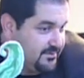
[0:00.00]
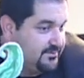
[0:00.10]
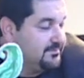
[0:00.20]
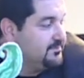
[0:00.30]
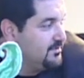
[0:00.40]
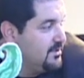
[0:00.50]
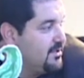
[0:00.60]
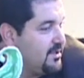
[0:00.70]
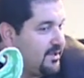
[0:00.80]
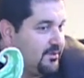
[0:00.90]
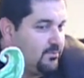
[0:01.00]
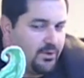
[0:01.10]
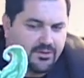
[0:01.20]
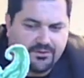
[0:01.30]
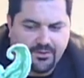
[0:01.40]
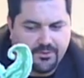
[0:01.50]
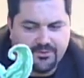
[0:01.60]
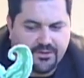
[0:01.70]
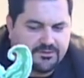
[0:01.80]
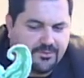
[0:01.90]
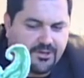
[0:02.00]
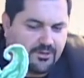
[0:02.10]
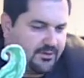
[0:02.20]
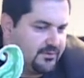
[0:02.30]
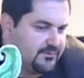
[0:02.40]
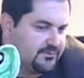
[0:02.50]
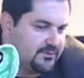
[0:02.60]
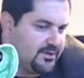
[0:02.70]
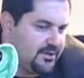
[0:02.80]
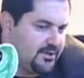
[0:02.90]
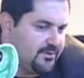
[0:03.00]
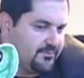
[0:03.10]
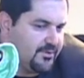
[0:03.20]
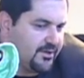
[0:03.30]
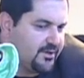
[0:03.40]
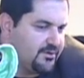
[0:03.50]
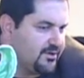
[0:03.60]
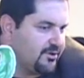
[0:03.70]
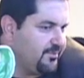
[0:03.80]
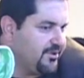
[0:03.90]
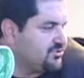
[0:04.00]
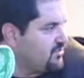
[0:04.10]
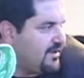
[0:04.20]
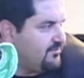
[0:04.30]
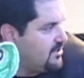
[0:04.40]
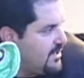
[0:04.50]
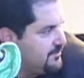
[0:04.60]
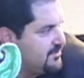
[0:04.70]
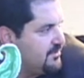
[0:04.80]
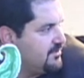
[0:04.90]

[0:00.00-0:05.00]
And one thing we talked about is there could be a travel app that